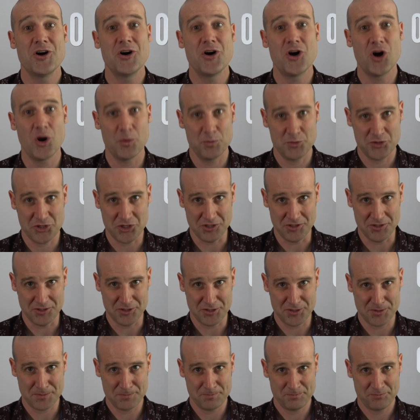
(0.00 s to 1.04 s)

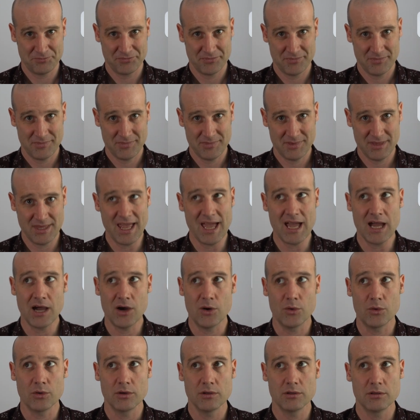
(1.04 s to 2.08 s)
options?
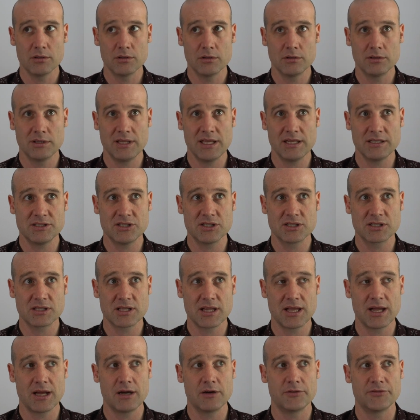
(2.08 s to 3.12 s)
Now, let's just
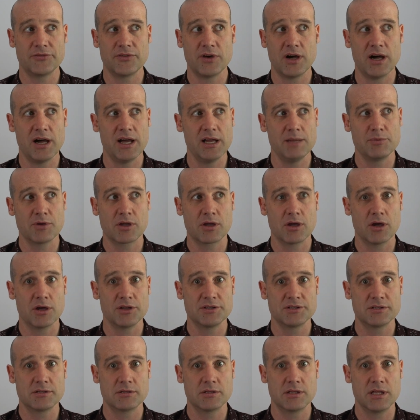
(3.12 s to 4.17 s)
clarify,
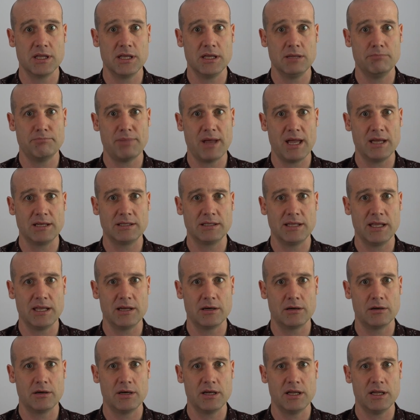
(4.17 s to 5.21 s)
because the band
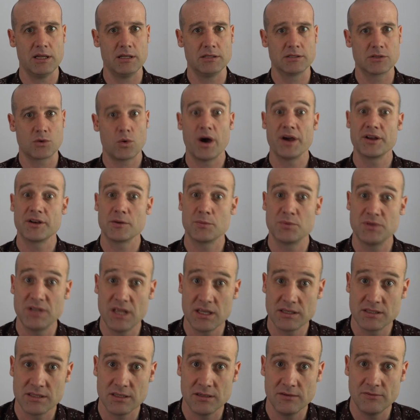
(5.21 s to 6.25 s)
leader is quite
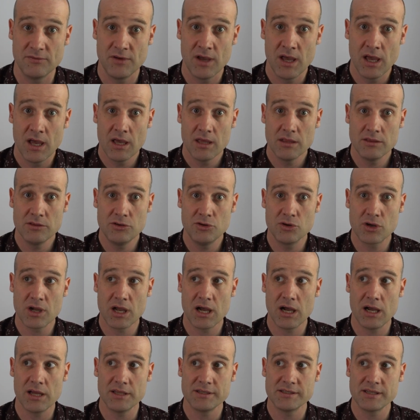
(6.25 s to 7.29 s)
obsessive, you
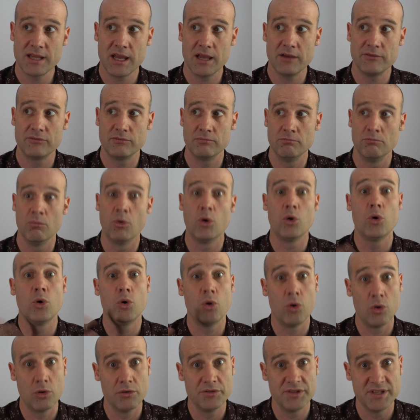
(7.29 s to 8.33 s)
can't have
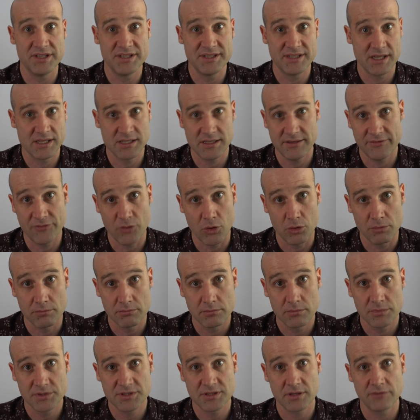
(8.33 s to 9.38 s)
more than 64.
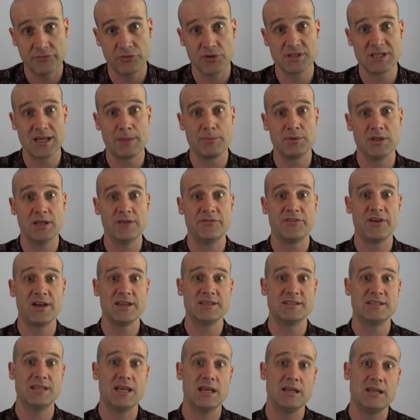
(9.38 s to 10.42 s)
So for example, if
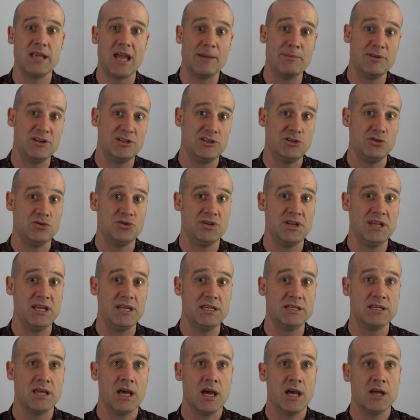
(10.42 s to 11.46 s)
I said, how many do you
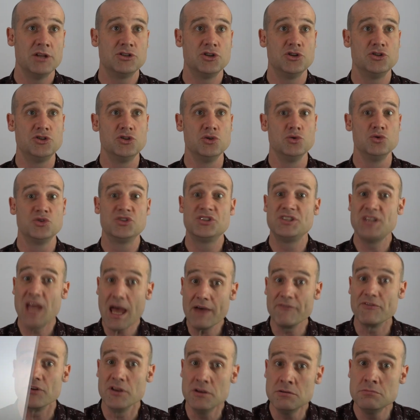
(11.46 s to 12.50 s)
need to do
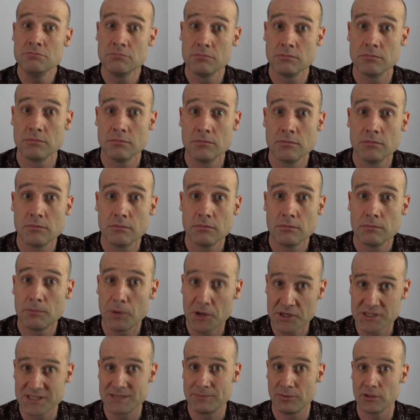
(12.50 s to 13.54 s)
seven
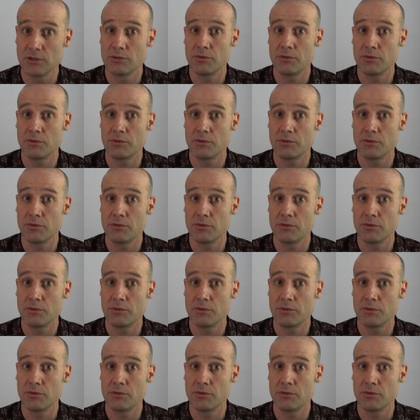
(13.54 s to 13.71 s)
possible